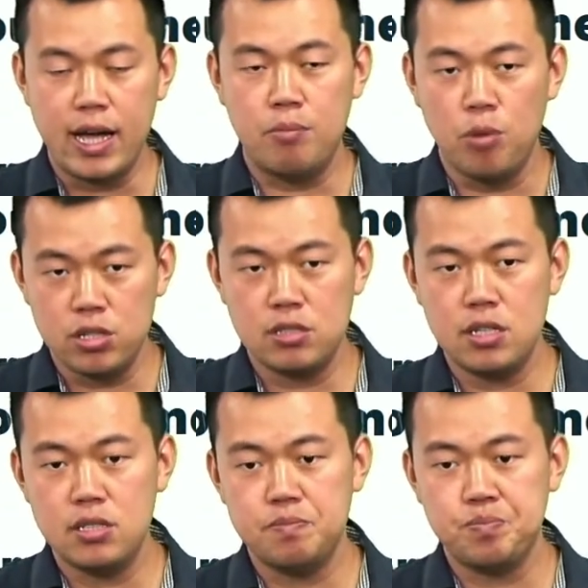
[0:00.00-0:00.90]

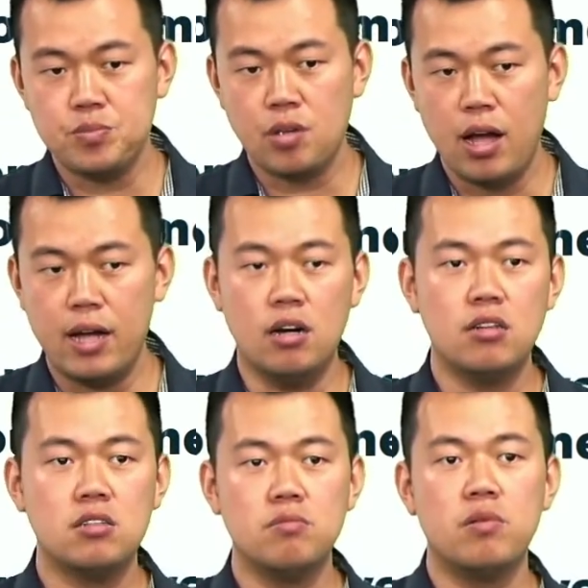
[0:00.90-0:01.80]
monitored, and
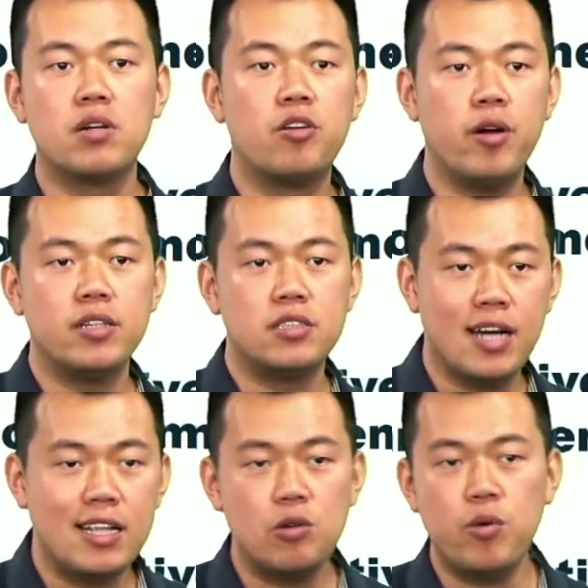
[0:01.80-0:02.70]
also
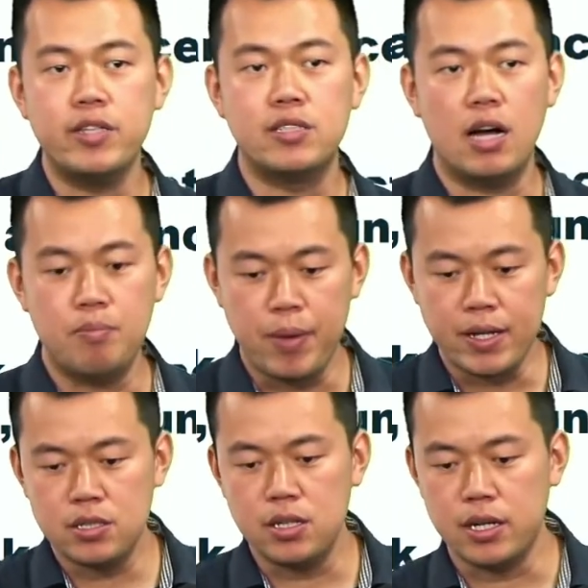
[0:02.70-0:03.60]
generate a
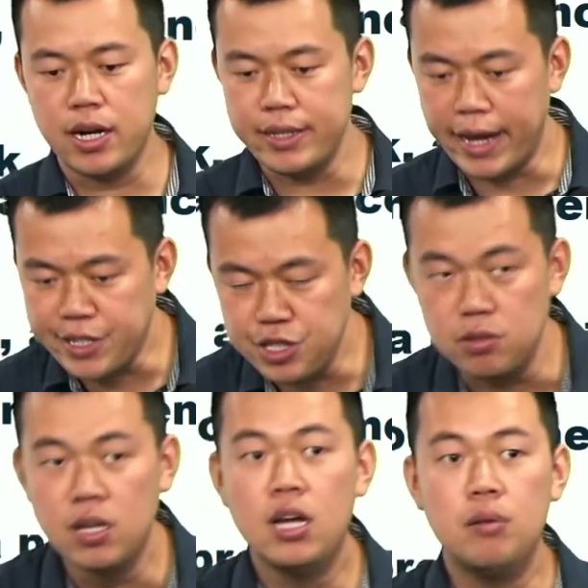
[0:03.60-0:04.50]
better
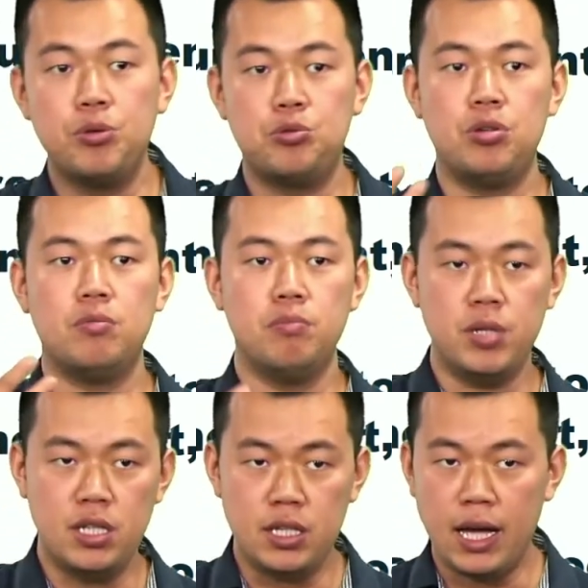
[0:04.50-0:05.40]
connection between
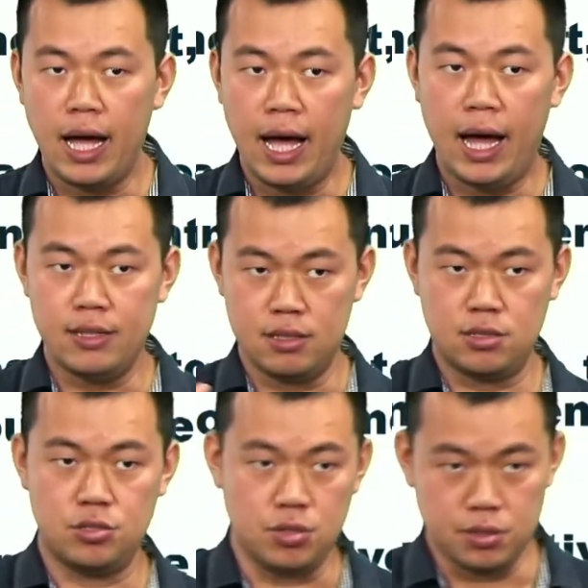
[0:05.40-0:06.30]
me and the
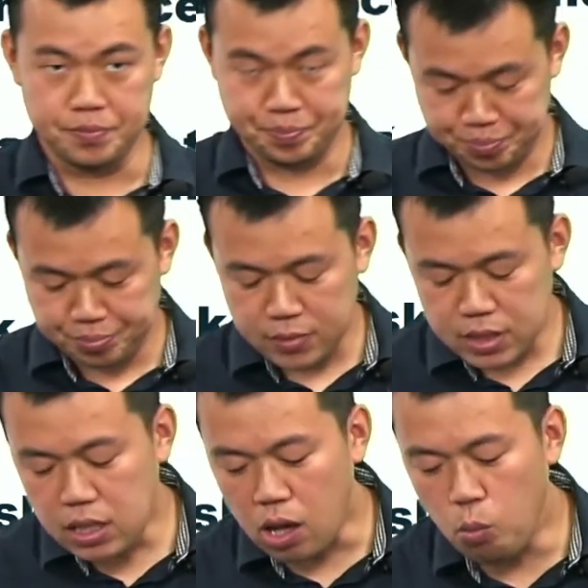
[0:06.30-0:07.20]
students.
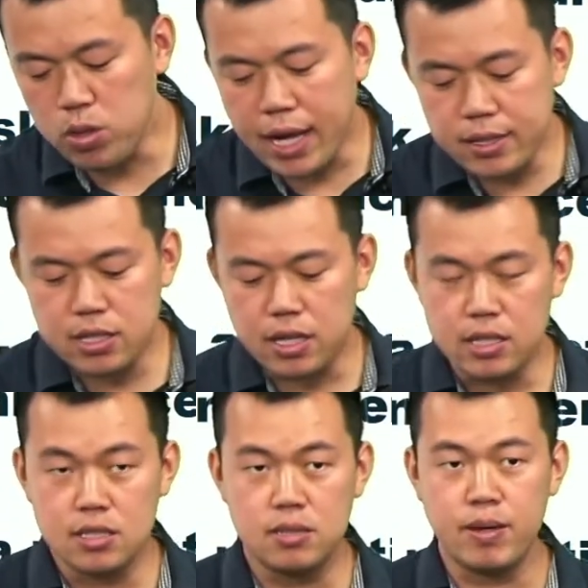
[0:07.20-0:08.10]
What I did
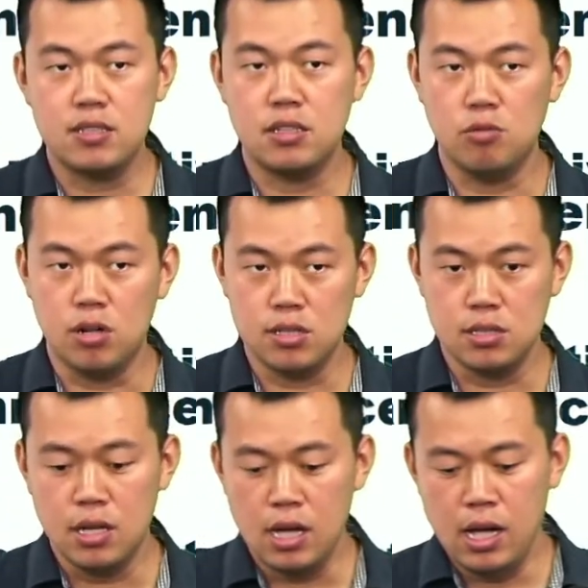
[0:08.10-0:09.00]
in the semester
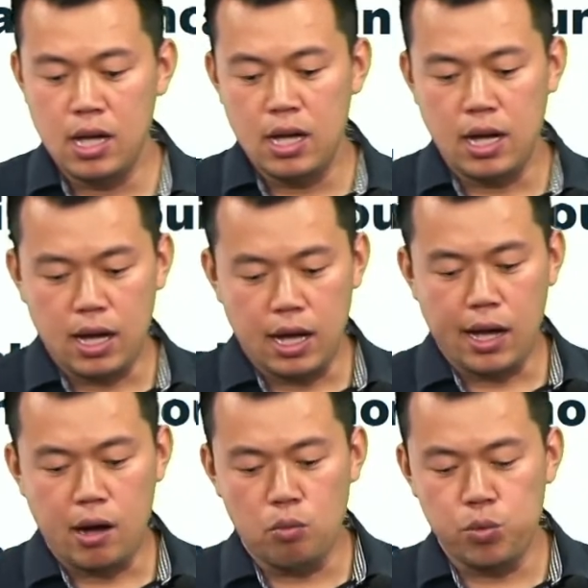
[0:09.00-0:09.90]
was,
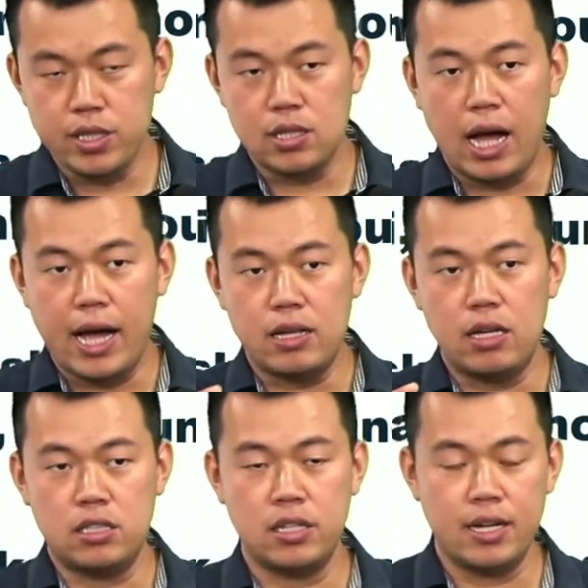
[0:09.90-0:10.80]
with
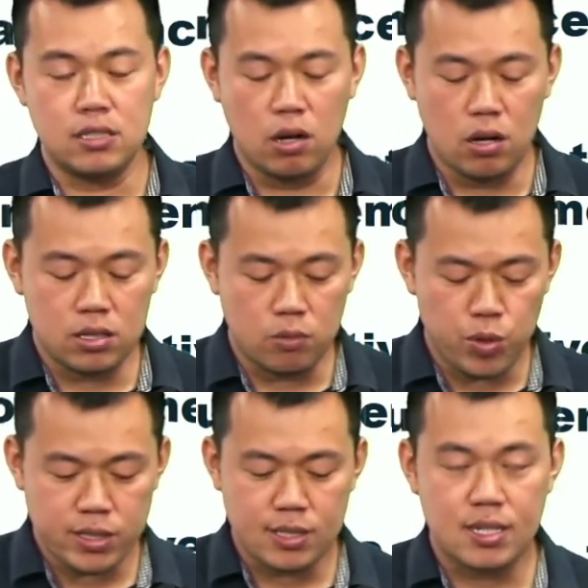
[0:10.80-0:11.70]

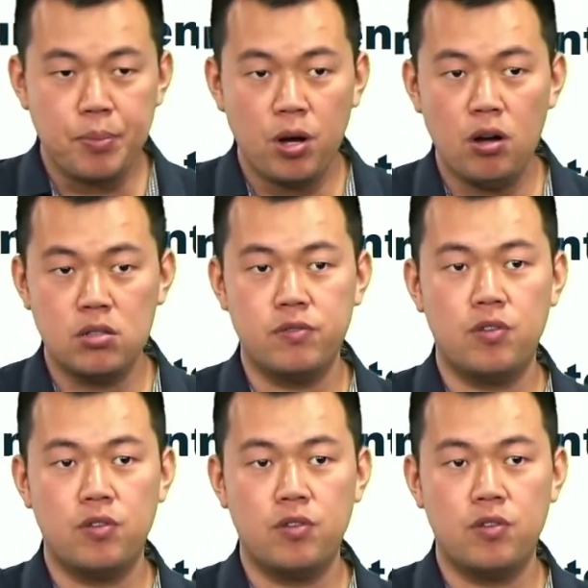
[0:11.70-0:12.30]
the support